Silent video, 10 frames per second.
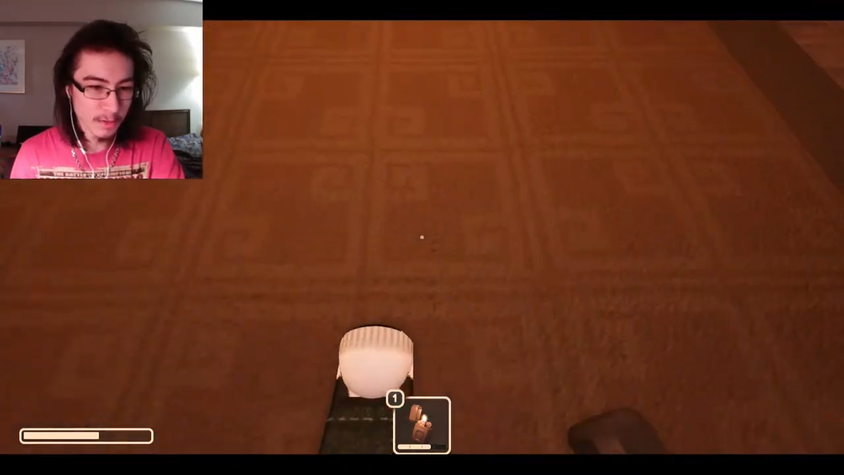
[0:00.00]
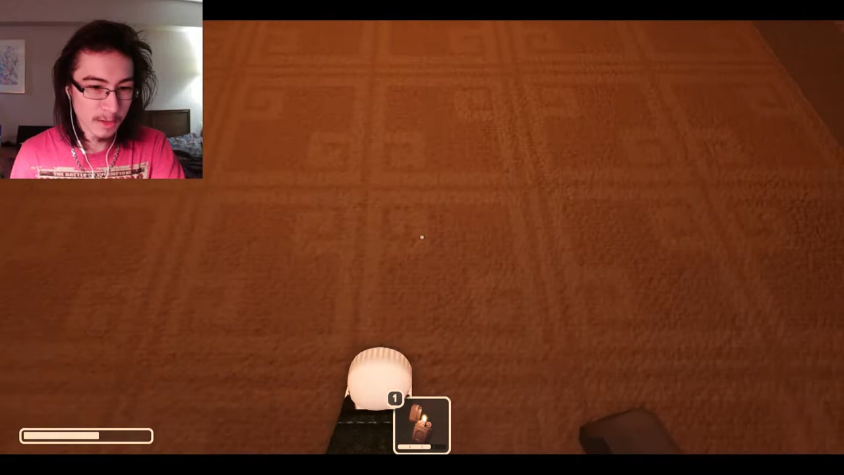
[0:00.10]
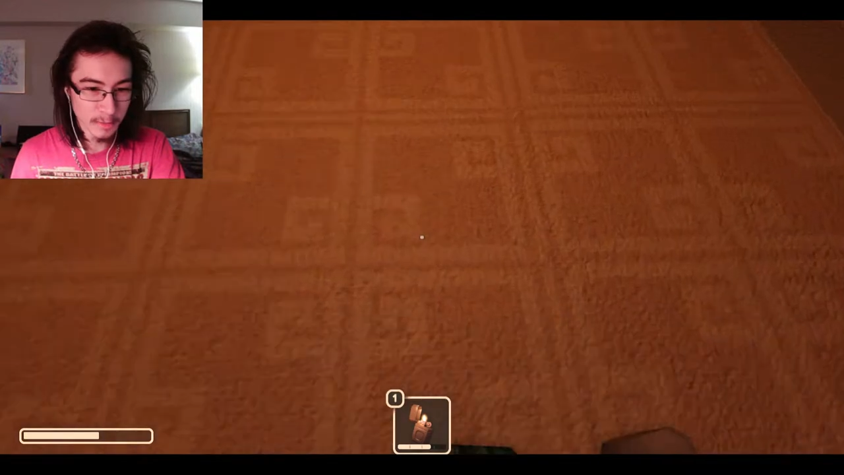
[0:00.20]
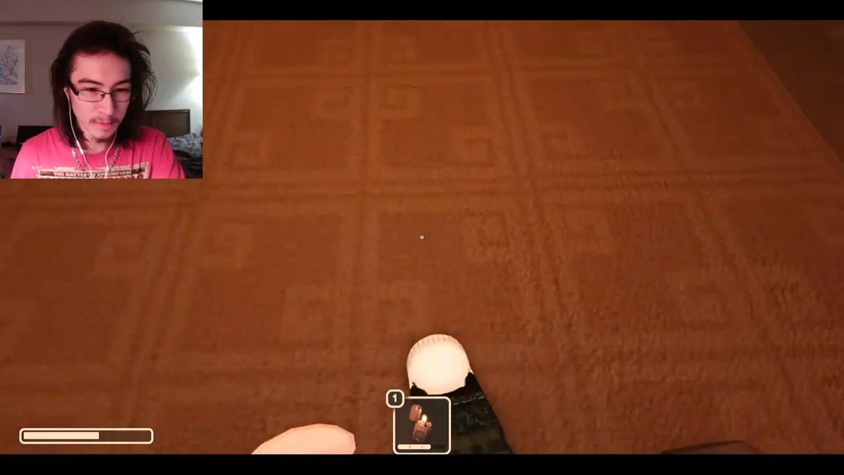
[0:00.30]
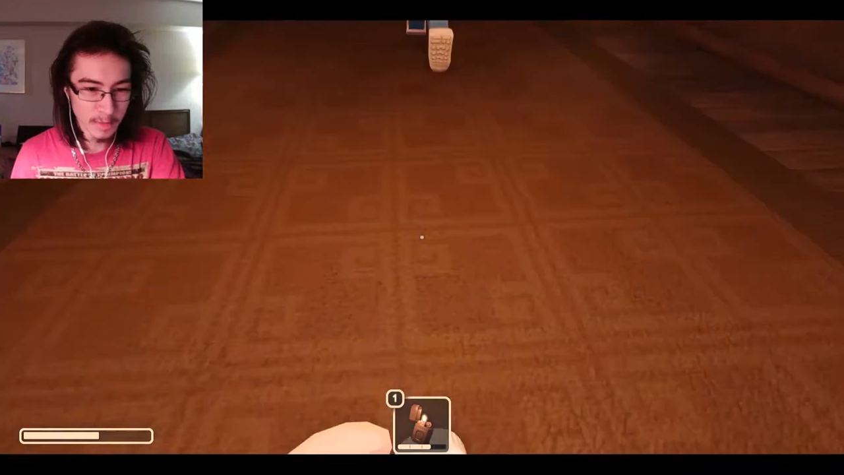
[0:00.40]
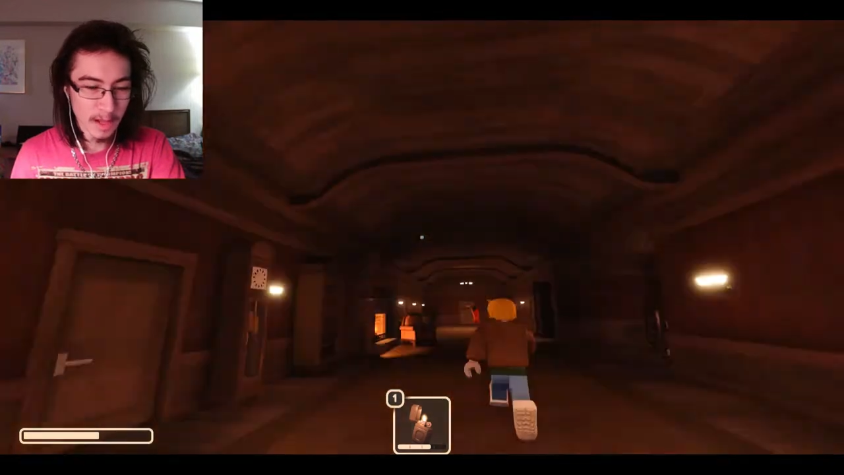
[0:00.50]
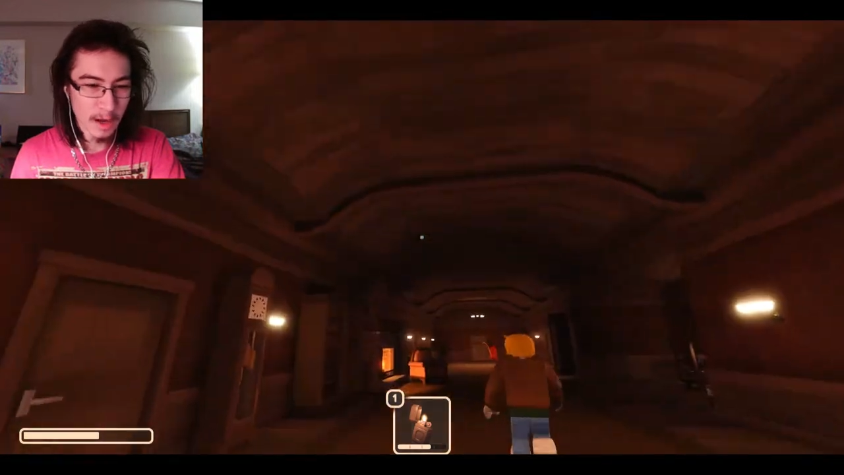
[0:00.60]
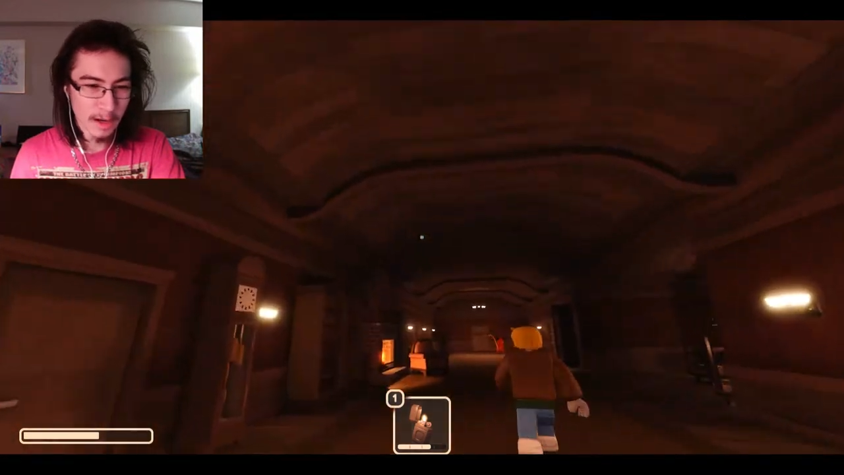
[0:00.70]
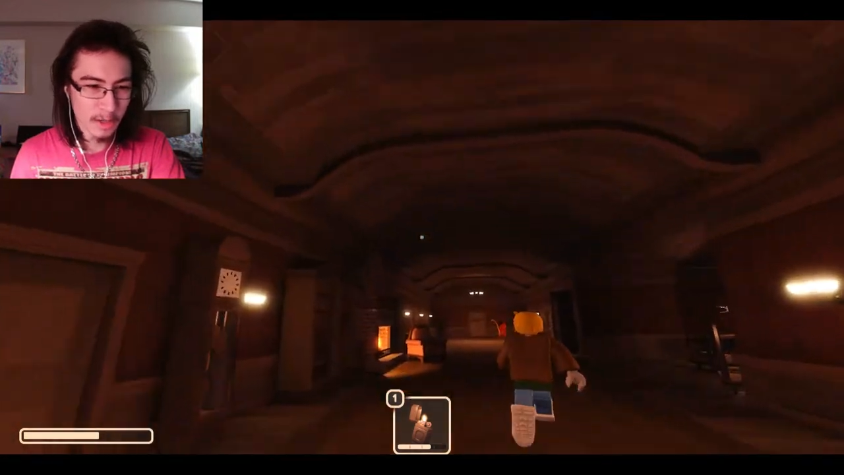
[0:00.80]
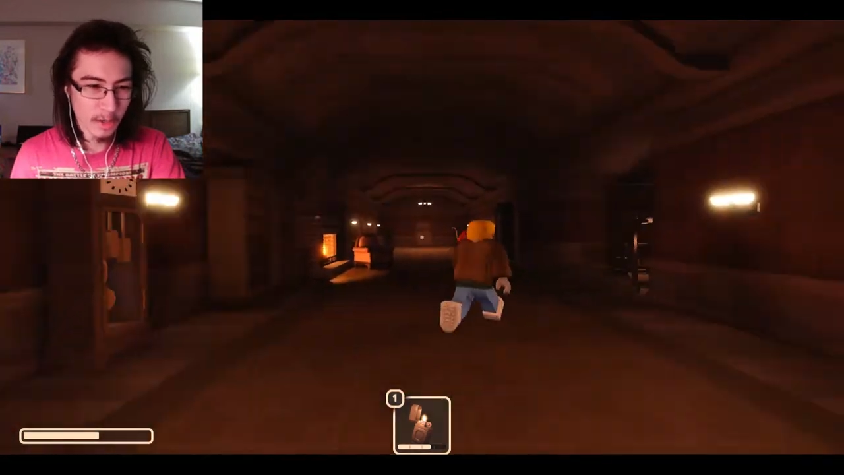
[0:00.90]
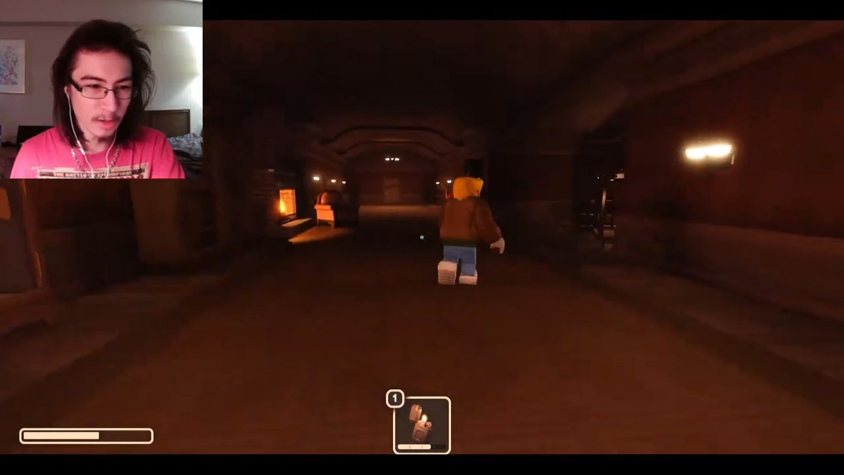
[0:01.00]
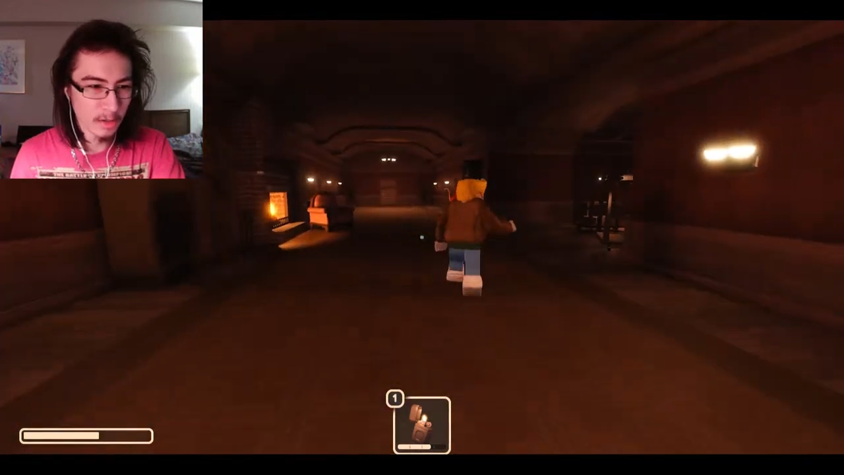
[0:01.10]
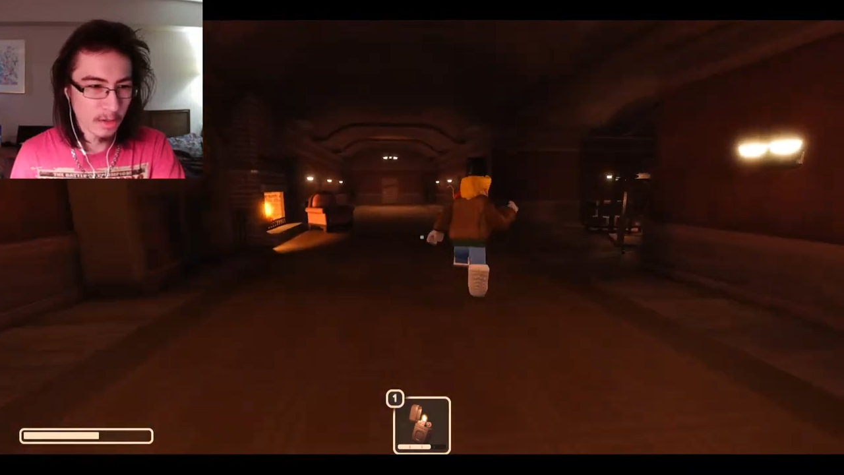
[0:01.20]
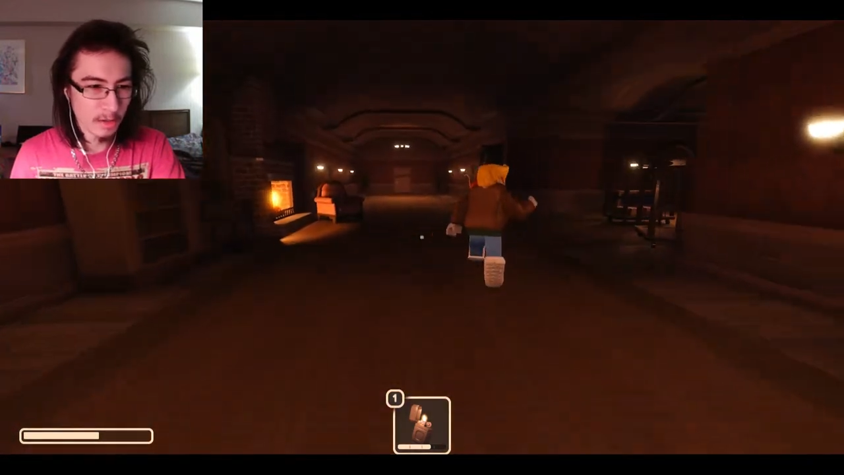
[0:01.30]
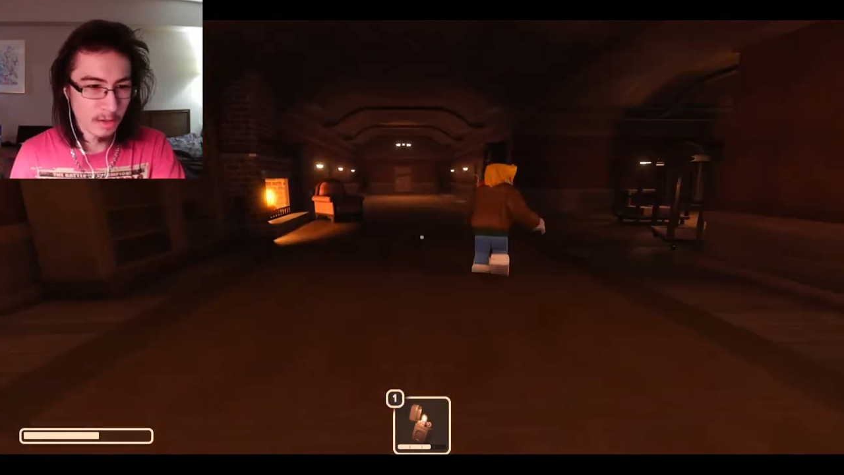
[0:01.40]
running with my
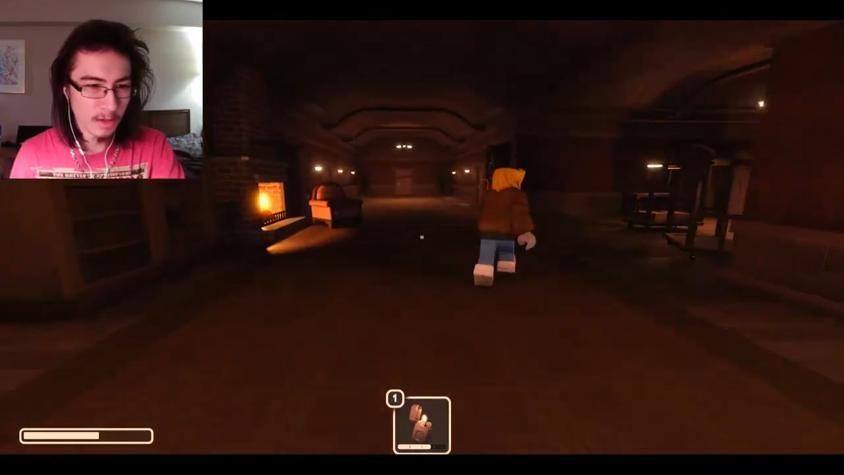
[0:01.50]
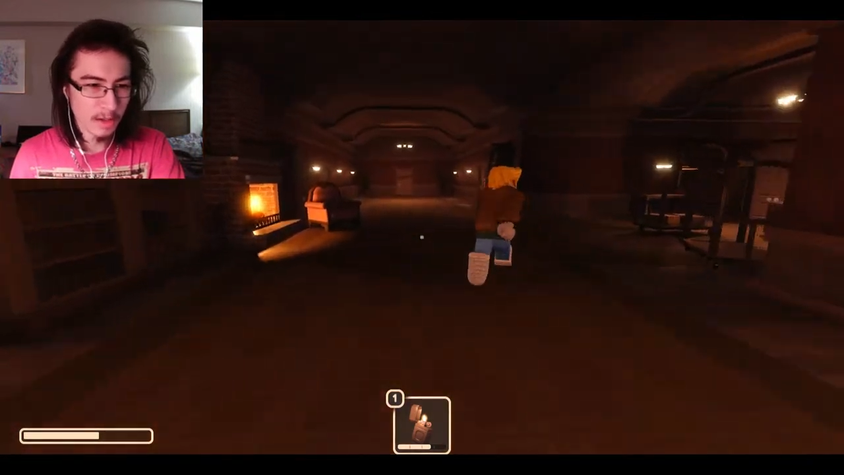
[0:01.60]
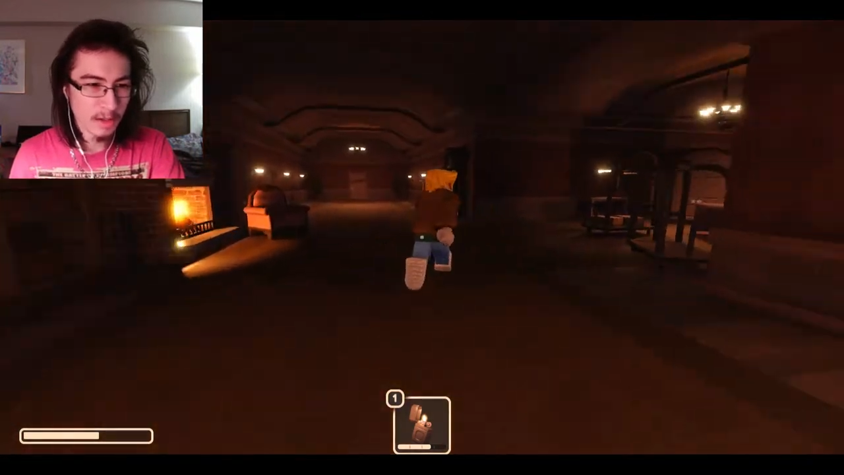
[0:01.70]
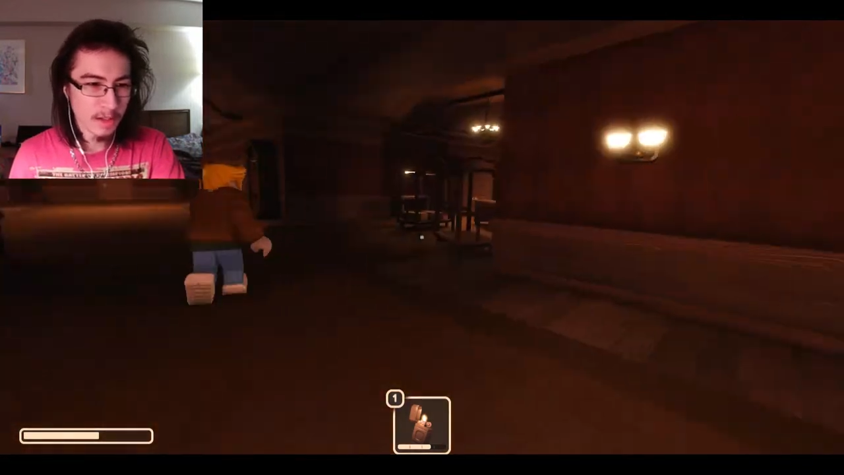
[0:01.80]
lighter.